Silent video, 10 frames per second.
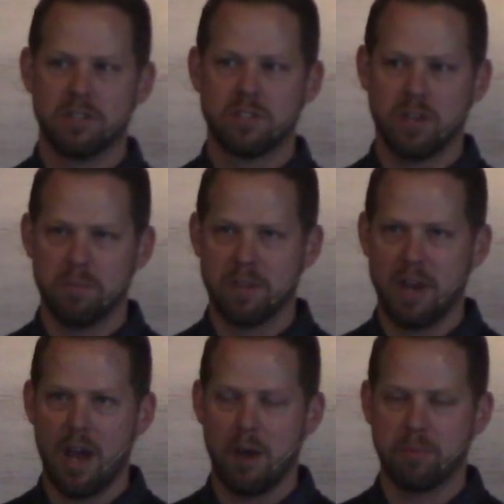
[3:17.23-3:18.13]
something
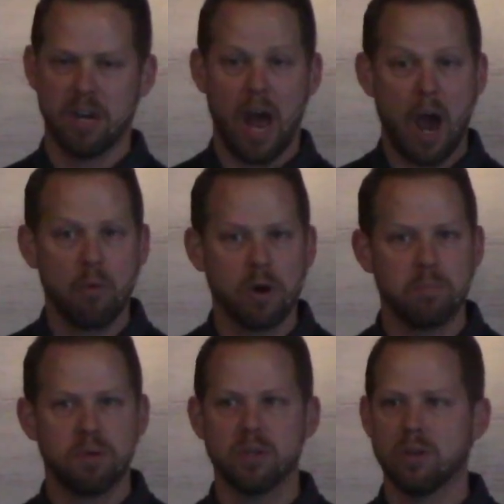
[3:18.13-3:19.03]
happened. I want to
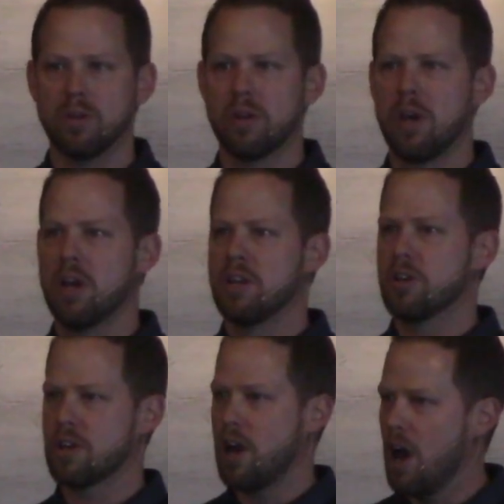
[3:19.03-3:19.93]
build
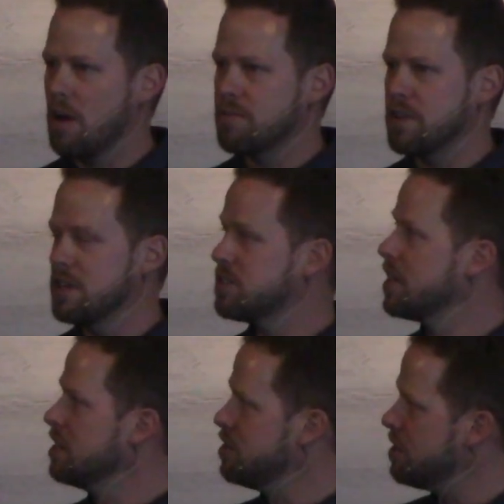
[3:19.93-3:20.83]
your confidence
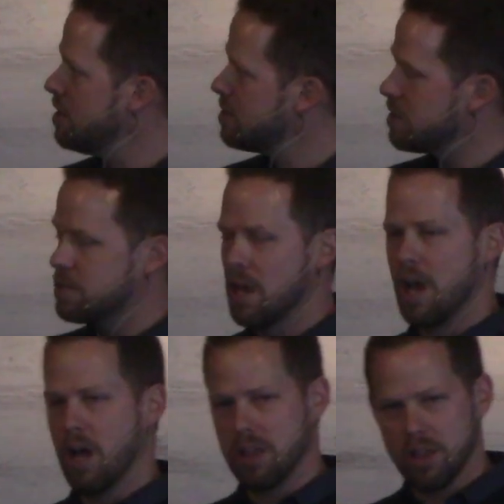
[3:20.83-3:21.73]
in Jesus
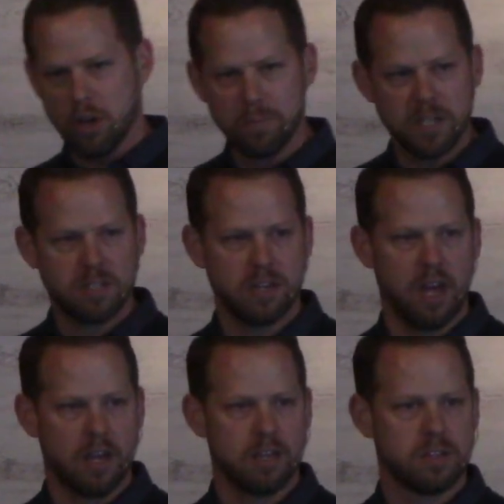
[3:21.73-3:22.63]
a little bit
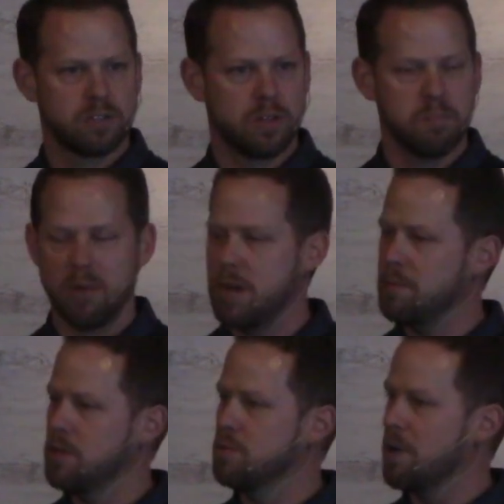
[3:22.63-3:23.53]
today, so that
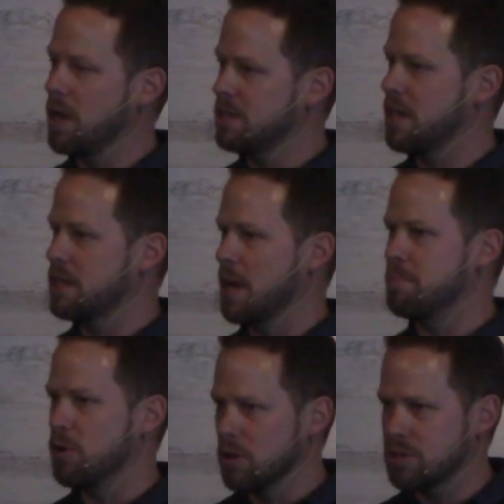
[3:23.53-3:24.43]
maybe you might take
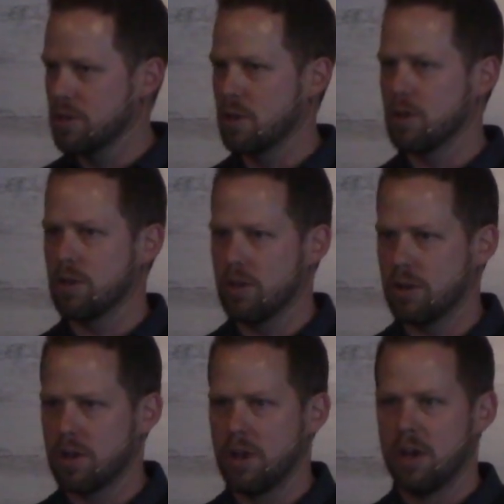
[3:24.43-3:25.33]
that personal
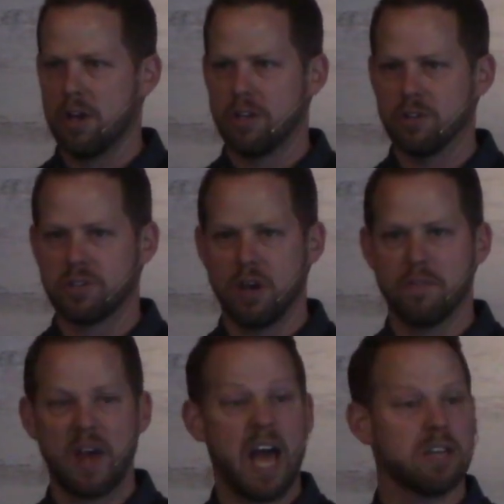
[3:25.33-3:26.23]
look
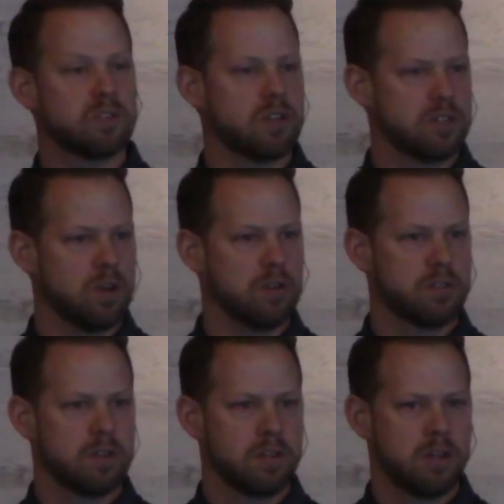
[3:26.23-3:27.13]
yourself as an adult.
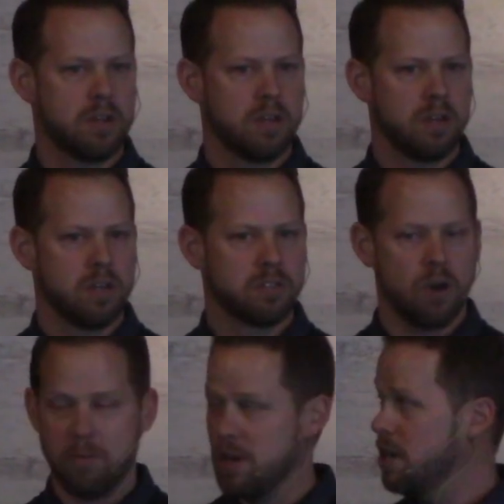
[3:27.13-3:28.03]

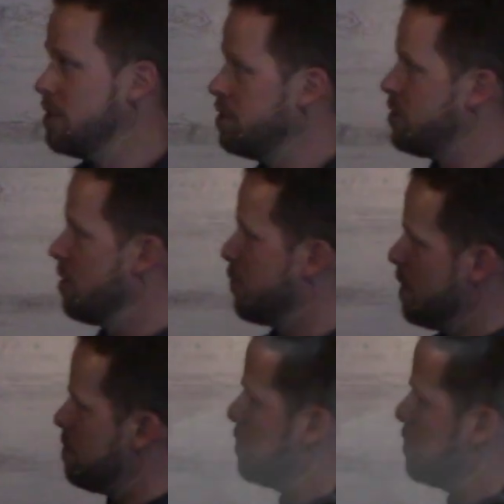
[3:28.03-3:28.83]
So I want to introduce you to three